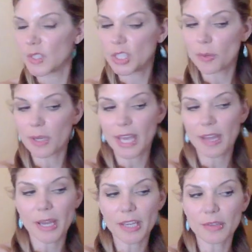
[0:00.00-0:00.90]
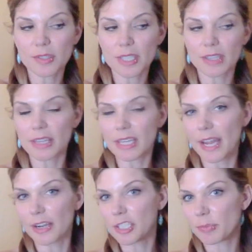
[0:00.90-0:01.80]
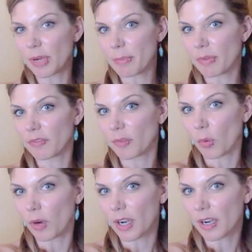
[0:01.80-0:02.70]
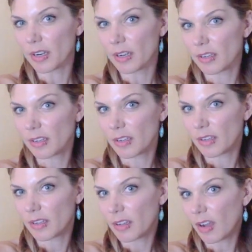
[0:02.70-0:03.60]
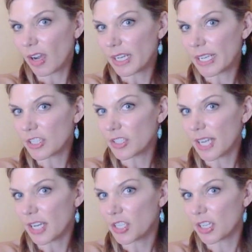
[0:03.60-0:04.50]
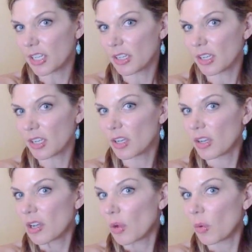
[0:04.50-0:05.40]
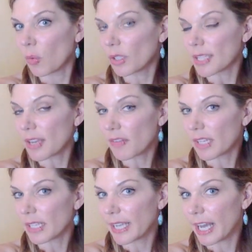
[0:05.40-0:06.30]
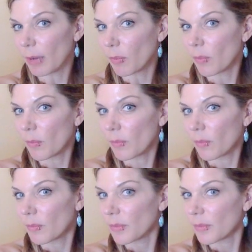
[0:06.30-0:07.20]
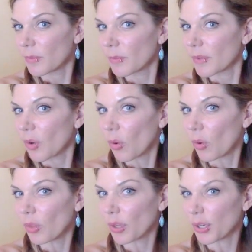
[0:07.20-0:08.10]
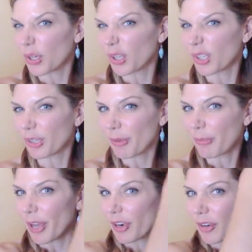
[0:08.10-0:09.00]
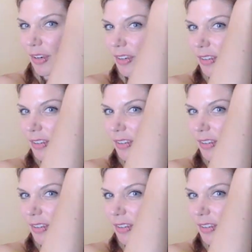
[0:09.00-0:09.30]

So again, by using the hairspray before on each section will definitely help hold the curl a little bit better.